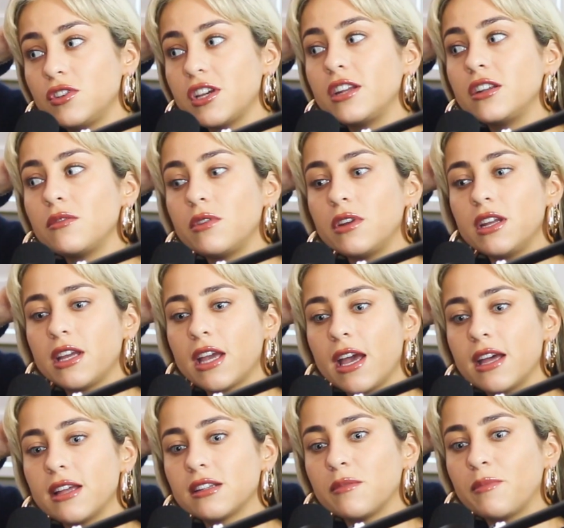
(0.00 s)
genuinely
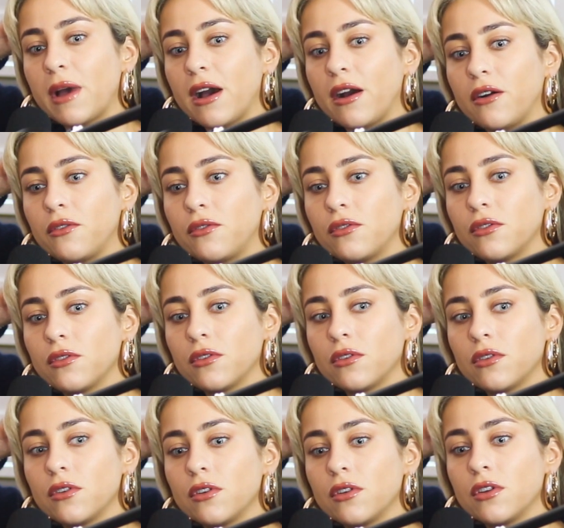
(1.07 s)
cares about
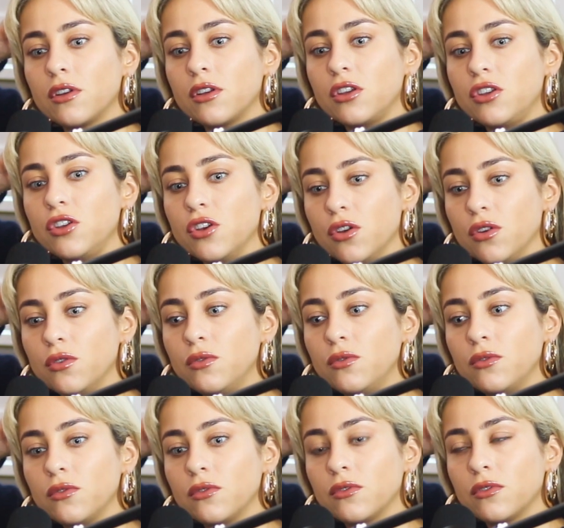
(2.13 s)
you,
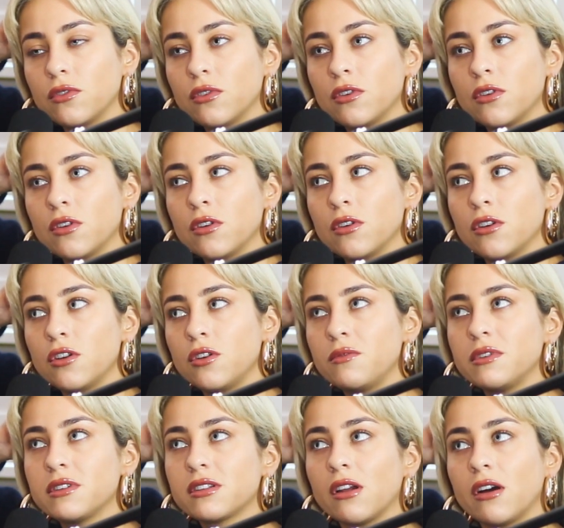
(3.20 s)
who
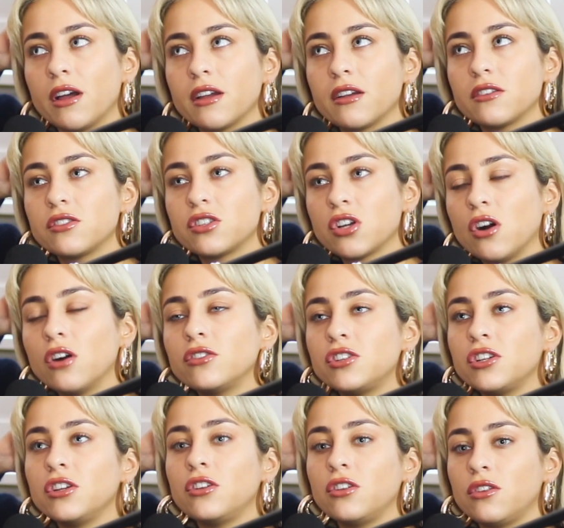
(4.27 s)
is like
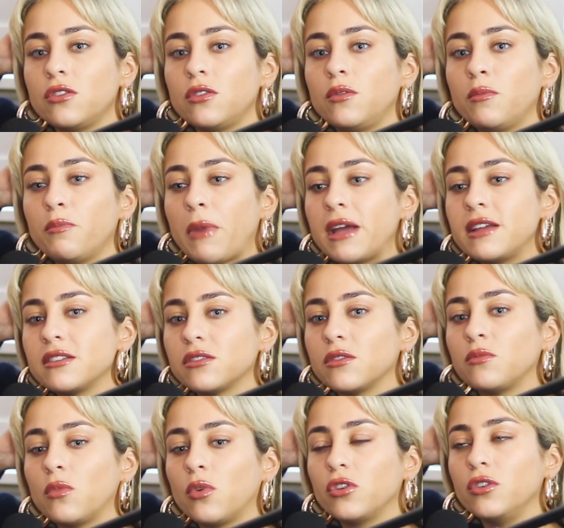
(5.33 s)
charging you based
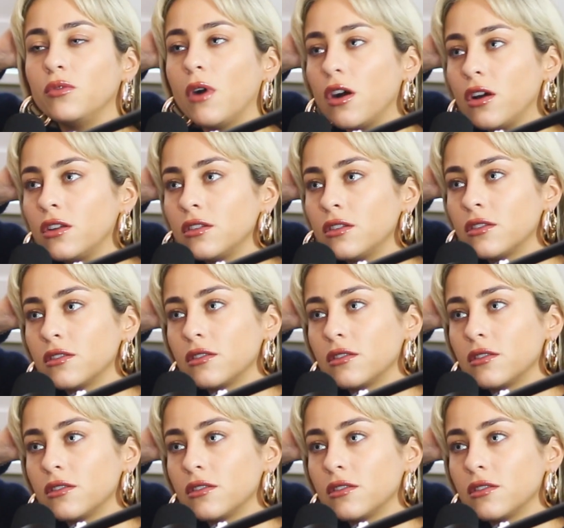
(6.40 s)
on what you earn,